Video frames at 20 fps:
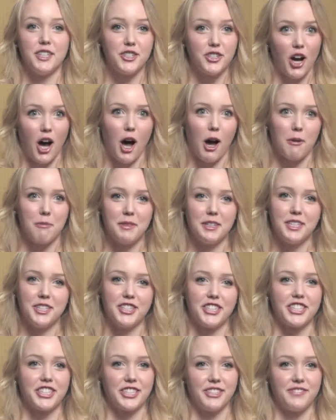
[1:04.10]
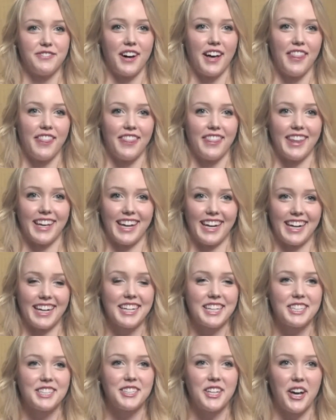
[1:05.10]
a job than just a fun
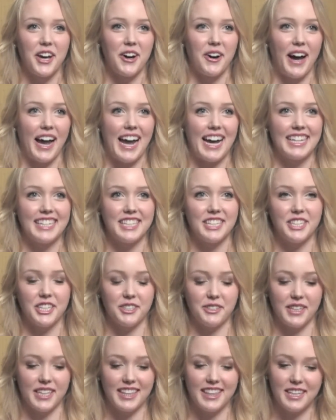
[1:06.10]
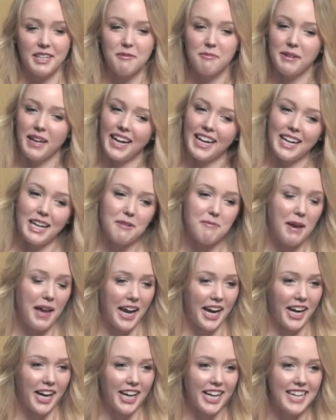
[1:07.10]
thing. So I had to deal with complaining
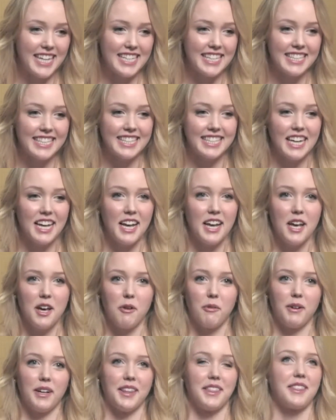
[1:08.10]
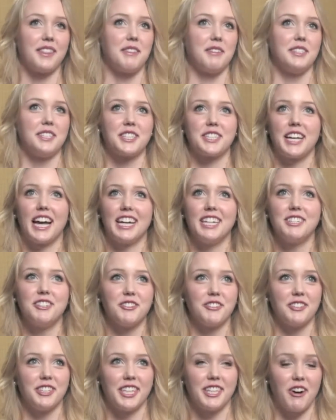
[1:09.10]
parents, with
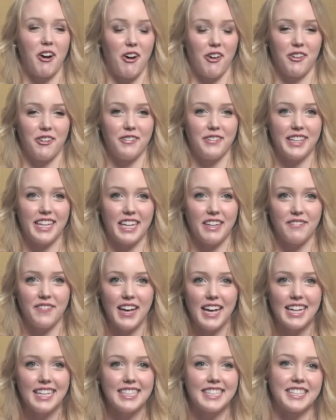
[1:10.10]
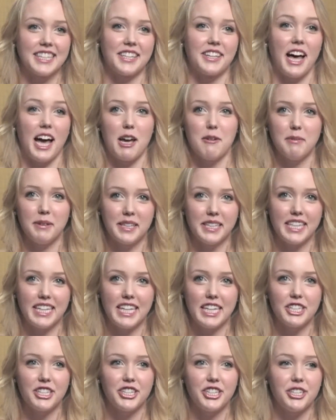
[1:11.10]
scheduling all of the events, the
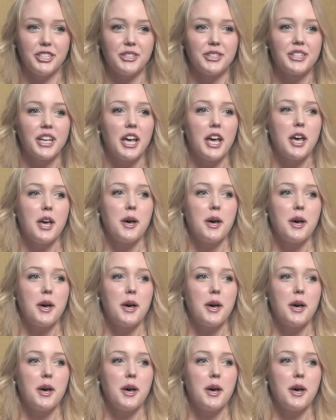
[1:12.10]
liability issues.